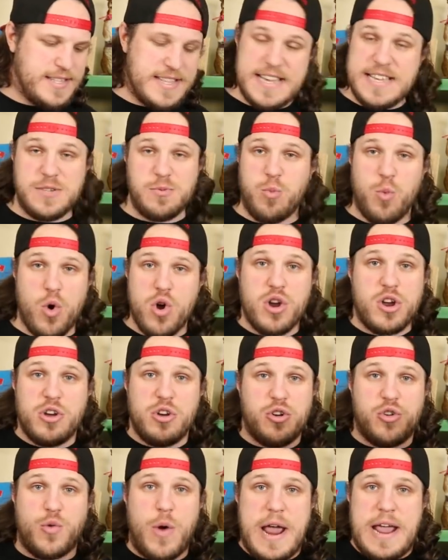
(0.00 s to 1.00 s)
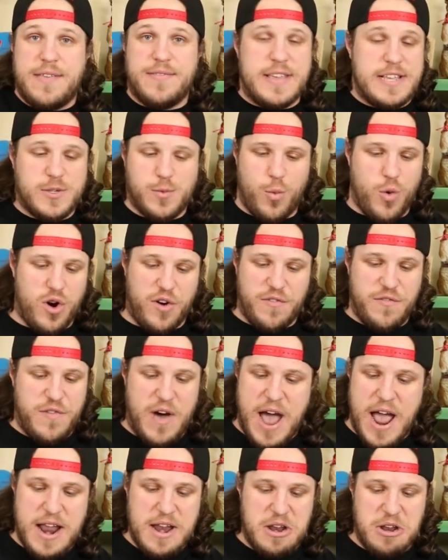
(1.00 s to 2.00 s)
These work great, these work
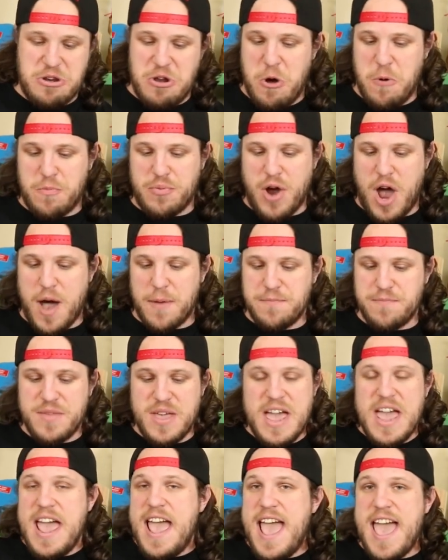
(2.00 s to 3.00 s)
fine, no problem.